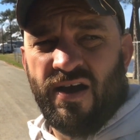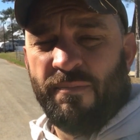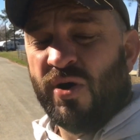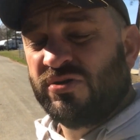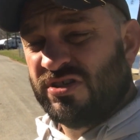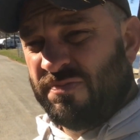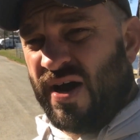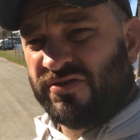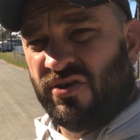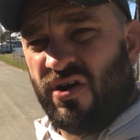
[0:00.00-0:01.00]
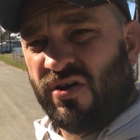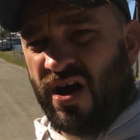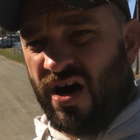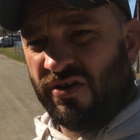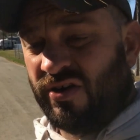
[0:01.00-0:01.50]
Most of the spots are all
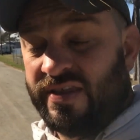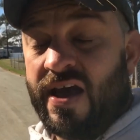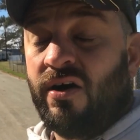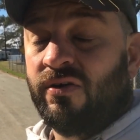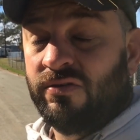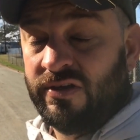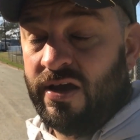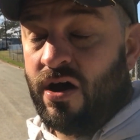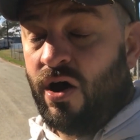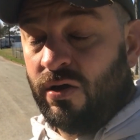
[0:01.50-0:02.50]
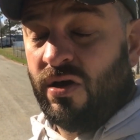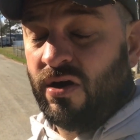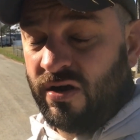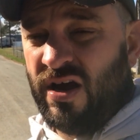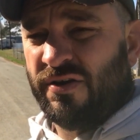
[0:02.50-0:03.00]
concrete. They all
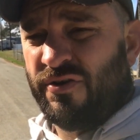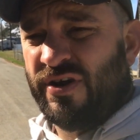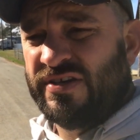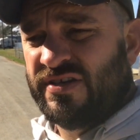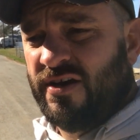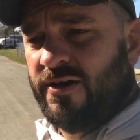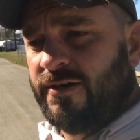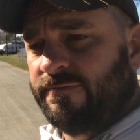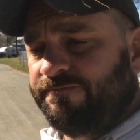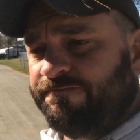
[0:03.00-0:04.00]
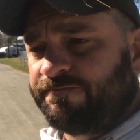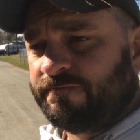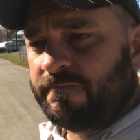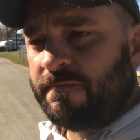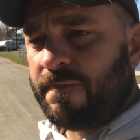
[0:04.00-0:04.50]
are concrete,
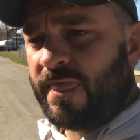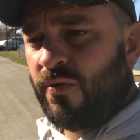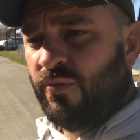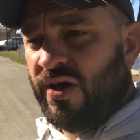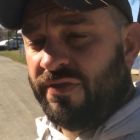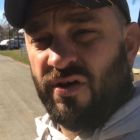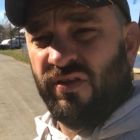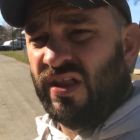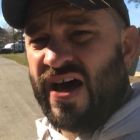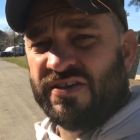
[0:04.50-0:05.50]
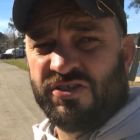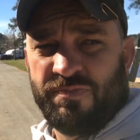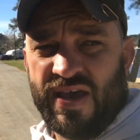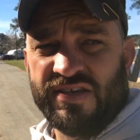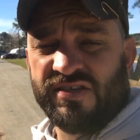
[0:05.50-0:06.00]
with a lot of
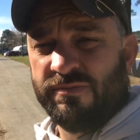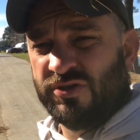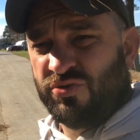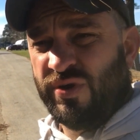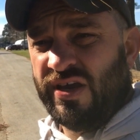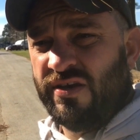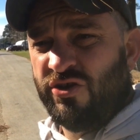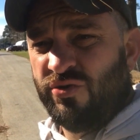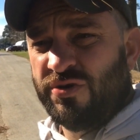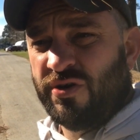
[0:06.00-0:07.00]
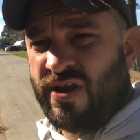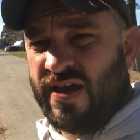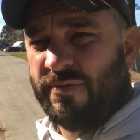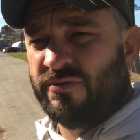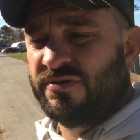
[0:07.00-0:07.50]
space in between you and your
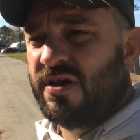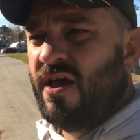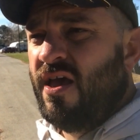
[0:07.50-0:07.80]
neighbors.